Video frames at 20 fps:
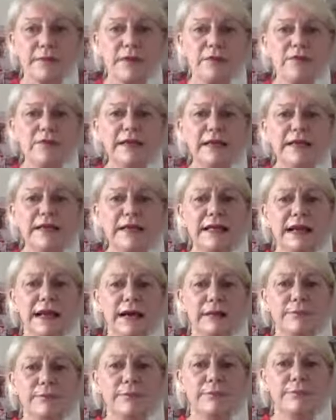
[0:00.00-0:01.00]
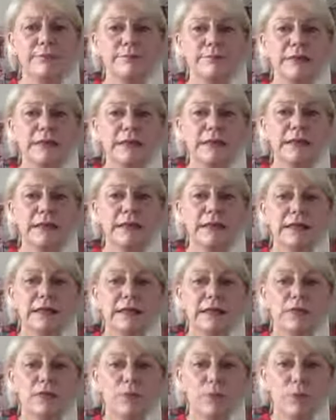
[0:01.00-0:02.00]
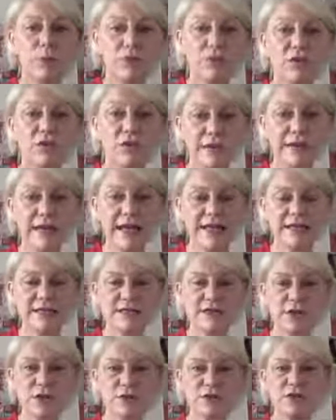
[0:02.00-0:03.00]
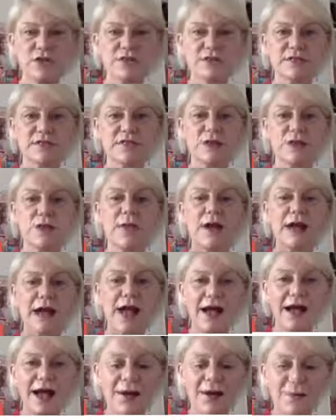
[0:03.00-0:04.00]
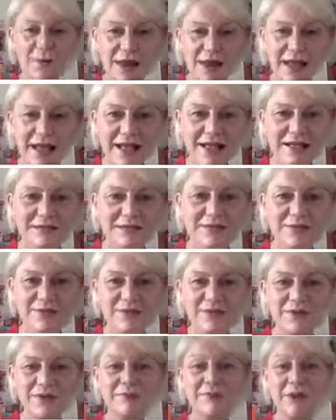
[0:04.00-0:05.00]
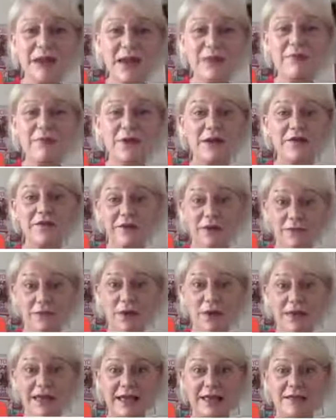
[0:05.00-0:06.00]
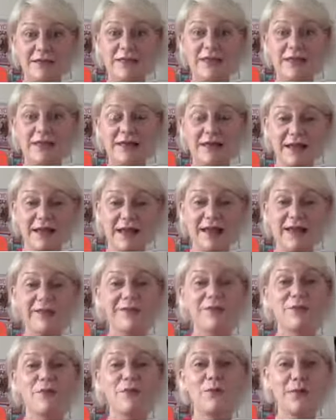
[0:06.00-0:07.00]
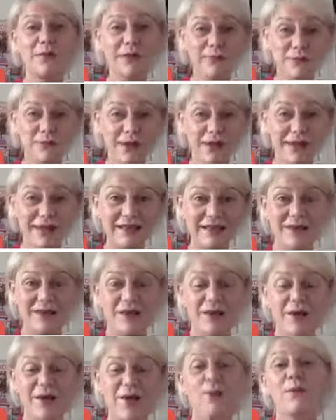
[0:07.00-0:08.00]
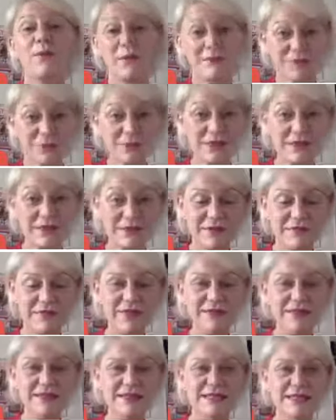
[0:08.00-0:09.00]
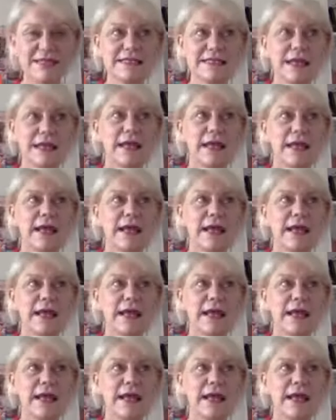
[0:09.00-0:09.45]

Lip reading: really want to create. So just so what I ask, if I'm working with a client or when I'm working or when I'm talking to my friends is,